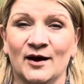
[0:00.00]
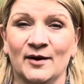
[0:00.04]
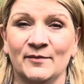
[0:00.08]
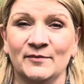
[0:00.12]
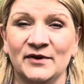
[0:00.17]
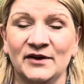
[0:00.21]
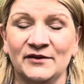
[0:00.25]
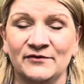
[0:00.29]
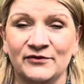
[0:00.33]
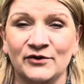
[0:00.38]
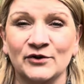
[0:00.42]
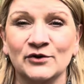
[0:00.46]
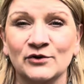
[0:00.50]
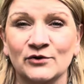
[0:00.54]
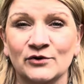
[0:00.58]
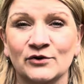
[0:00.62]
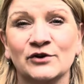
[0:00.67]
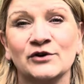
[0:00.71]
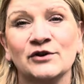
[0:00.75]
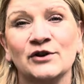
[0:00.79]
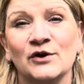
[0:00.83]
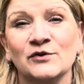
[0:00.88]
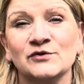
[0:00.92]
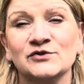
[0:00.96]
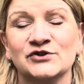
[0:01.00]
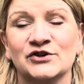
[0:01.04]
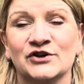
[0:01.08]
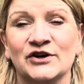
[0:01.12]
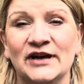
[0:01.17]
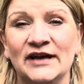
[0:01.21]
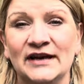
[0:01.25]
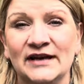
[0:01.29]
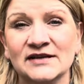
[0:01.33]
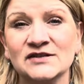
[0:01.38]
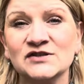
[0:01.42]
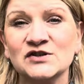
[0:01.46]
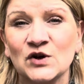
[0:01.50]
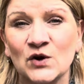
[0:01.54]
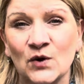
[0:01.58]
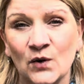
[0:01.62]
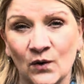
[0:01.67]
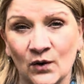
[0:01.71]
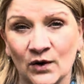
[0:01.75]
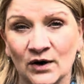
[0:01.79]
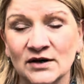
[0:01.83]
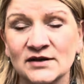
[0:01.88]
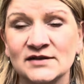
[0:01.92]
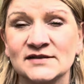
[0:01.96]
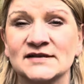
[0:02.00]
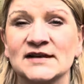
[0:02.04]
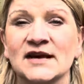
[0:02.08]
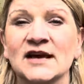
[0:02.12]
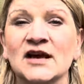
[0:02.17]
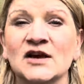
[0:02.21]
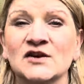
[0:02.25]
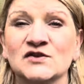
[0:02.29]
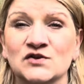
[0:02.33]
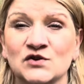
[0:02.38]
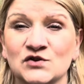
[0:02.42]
If you look closer, it is coarse. So